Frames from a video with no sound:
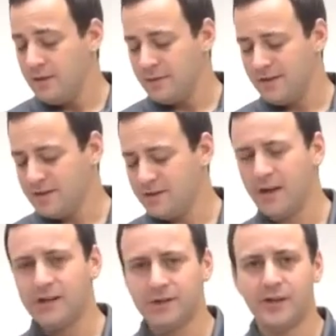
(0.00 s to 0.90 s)
because you
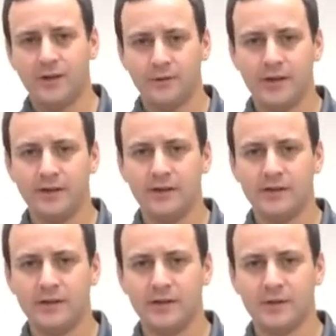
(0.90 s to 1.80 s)
guys should get a
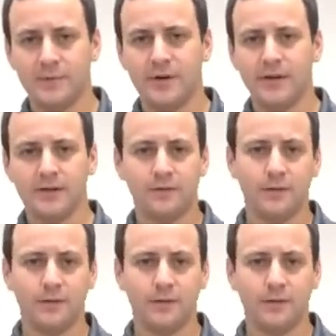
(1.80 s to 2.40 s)
realistic experience